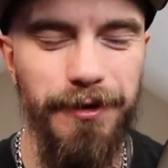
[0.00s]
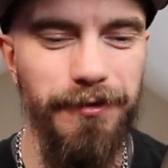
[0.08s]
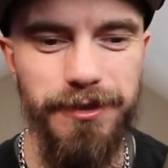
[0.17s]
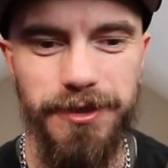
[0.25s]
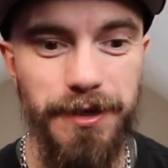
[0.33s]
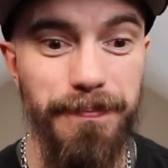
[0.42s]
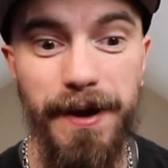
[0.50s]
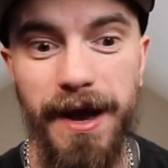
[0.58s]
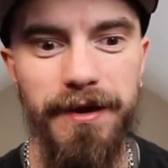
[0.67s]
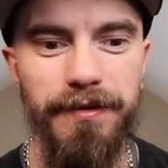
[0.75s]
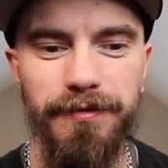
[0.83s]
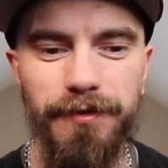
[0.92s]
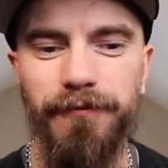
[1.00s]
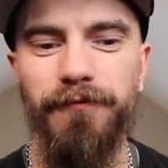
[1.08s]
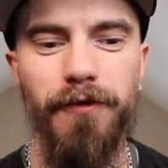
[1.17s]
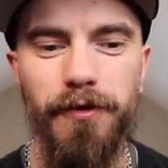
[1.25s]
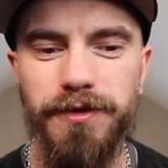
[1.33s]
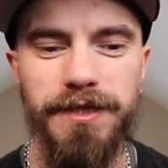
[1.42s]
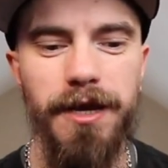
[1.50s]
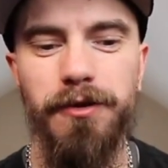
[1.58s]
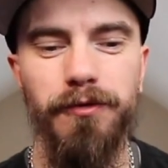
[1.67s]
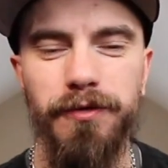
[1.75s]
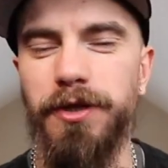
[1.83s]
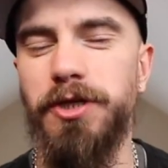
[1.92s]
just to buy the first
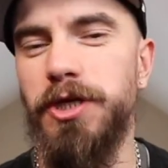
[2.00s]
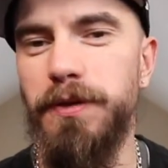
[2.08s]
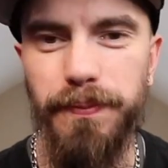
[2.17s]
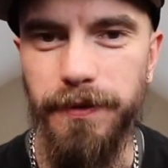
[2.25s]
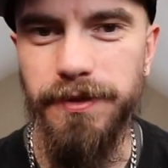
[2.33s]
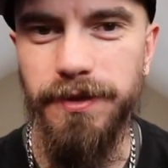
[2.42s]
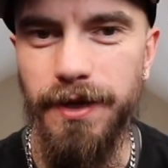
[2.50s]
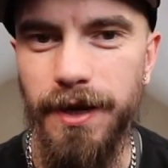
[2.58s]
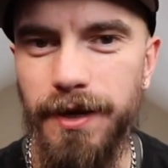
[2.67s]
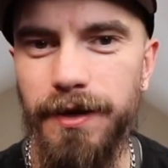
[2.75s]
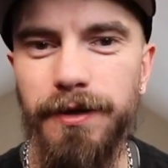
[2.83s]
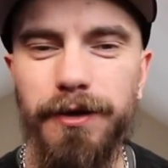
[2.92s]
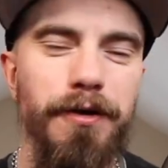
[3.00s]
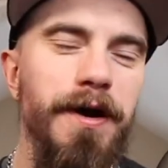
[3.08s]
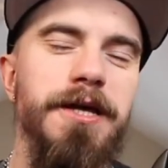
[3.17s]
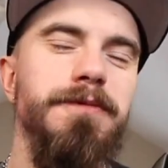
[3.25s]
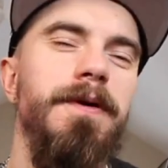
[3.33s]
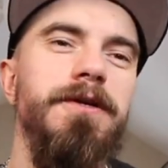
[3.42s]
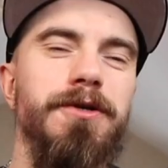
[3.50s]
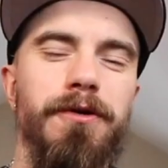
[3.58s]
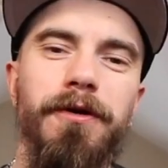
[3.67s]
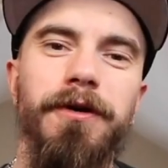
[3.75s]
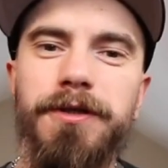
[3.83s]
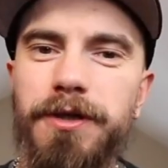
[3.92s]
and or the cheapest, S by
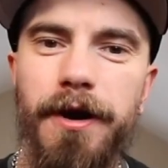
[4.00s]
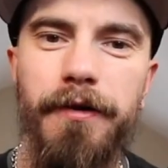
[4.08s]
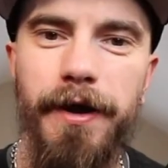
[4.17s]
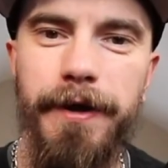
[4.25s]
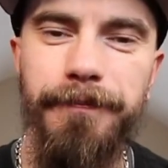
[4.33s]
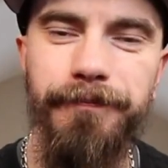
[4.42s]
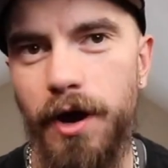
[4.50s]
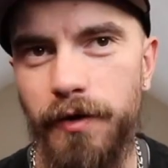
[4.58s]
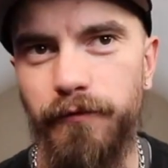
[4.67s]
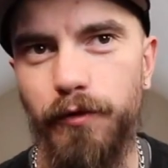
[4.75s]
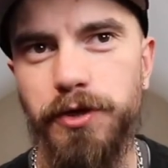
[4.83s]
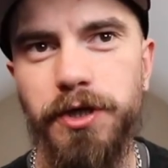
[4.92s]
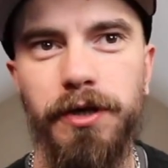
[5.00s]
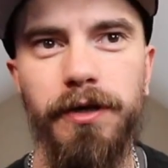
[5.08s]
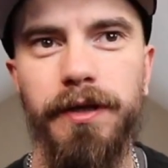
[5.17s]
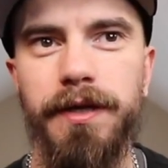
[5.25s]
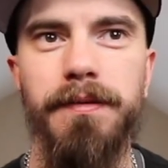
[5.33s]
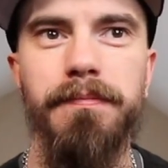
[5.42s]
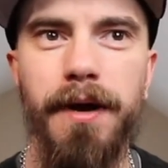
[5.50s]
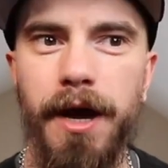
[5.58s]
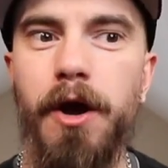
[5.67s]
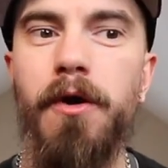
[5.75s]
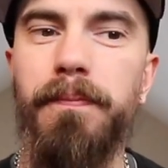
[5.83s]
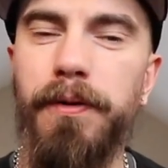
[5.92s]
Solar guitar, right? Unfortunately,
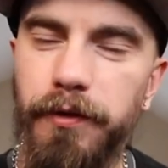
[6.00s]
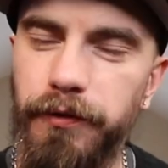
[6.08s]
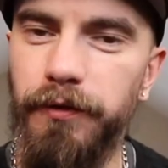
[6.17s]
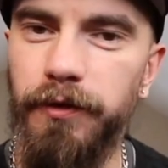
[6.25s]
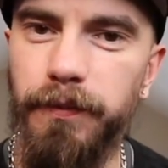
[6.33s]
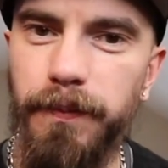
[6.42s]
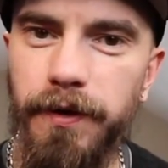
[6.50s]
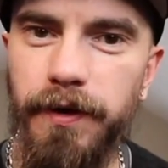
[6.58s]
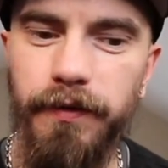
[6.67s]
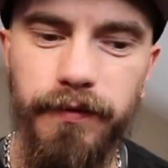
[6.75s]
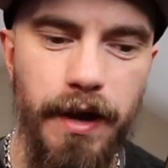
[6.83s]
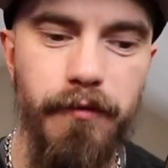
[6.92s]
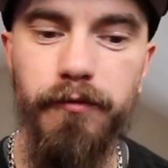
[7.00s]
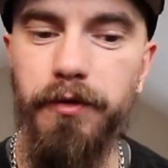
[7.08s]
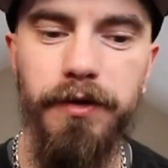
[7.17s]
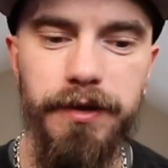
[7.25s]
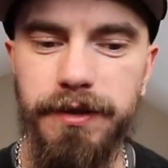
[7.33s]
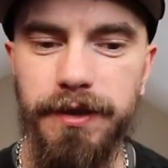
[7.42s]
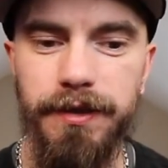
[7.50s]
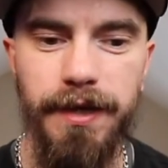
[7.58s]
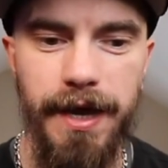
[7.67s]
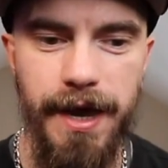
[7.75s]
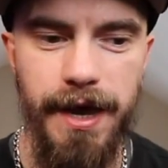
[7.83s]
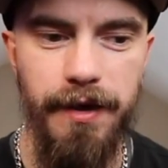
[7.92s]
my own personal experience, I really didn't
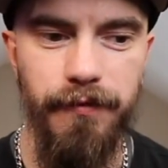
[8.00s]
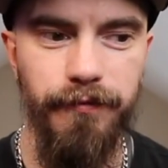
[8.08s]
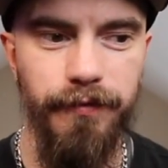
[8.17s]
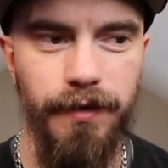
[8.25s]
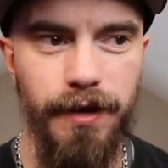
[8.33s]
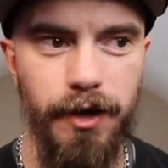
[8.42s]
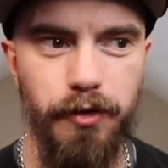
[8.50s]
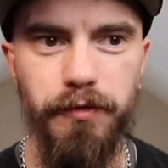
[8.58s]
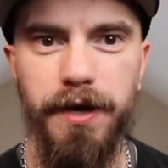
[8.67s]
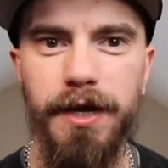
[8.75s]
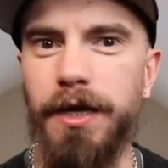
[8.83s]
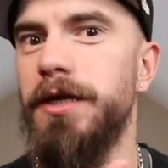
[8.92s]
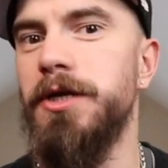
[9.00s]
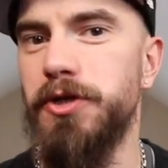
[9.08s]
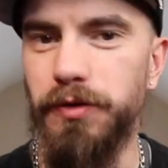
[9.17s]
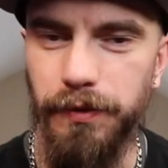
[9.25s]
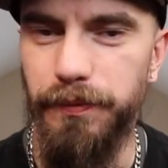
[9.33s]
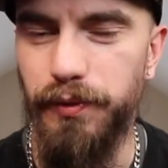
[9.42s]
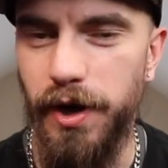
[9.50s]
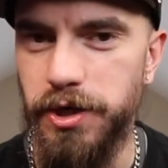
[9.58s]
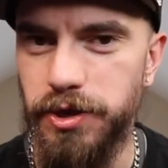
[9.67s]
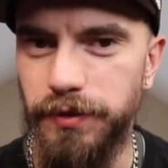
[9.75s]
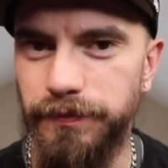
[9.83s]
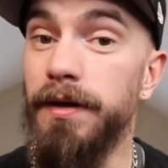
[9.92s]
have a great initial
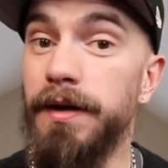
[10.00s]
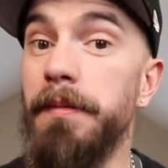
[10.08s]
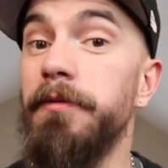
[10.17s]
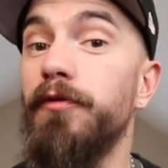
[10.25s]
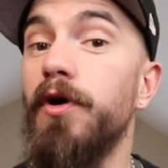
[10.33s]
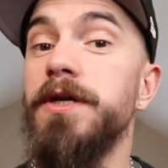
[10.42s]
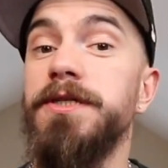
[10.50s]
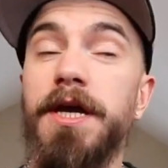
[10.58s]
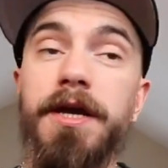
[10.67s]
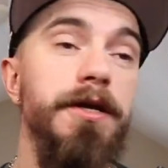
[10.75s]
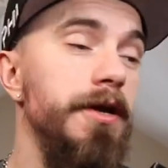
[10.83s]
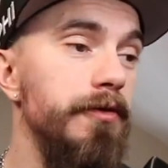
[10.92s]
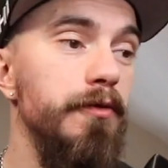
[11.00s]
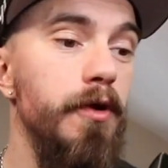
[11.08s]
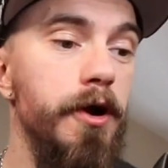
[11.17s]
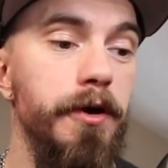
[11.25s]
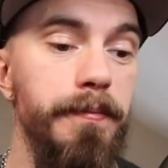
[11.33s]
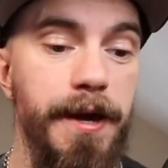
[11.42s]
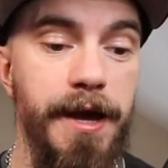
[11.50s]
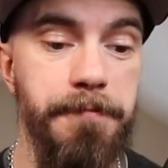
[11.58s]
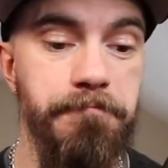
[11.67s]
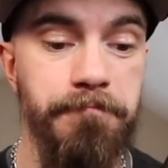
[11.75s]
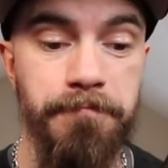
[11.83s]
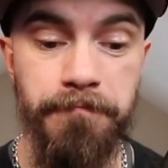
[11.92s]
impression. Now, before I say another word,
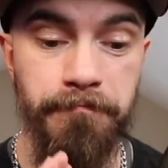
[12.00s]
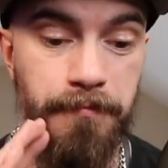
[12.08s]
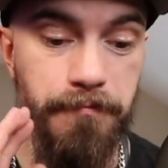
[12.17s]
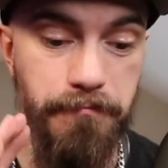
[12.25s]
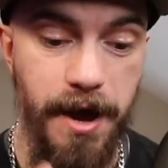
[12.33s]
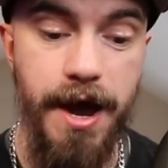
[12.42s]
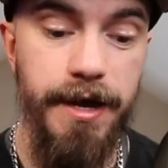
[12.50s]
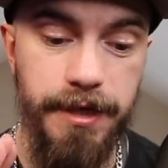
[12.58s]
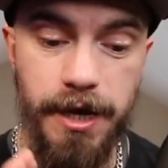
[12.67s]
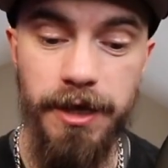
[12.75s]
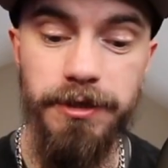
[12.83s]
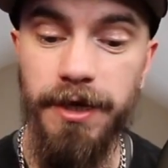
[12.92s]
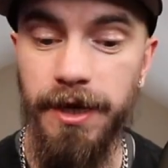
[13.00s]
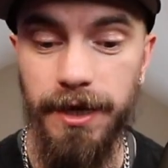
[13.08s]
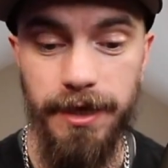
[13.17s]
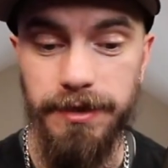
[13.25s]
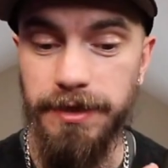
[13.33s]
man, my content is